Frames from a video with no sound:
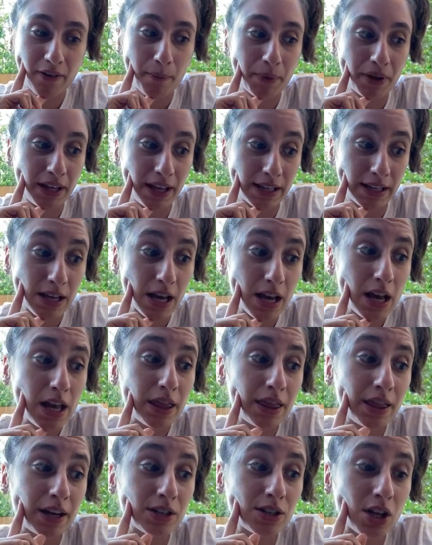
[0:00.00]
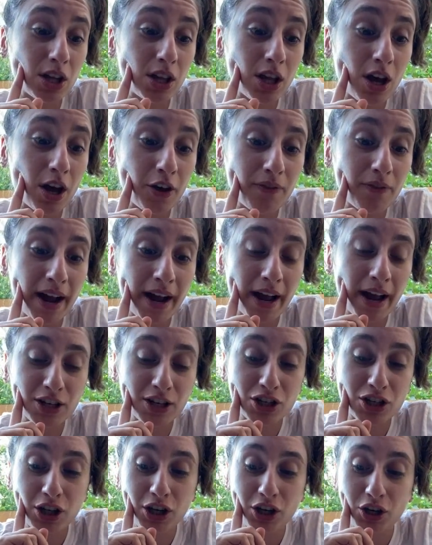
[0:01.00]
But yes, there's a lot of, I
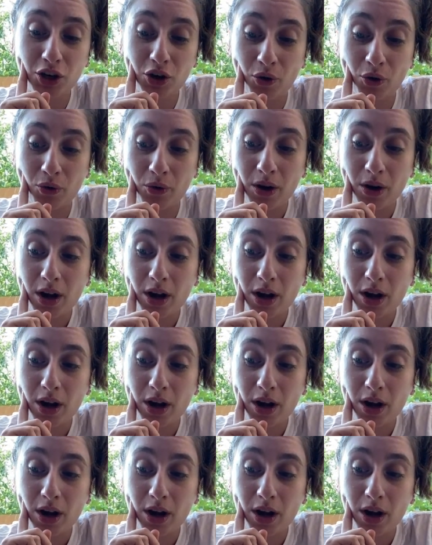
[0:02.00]
actually know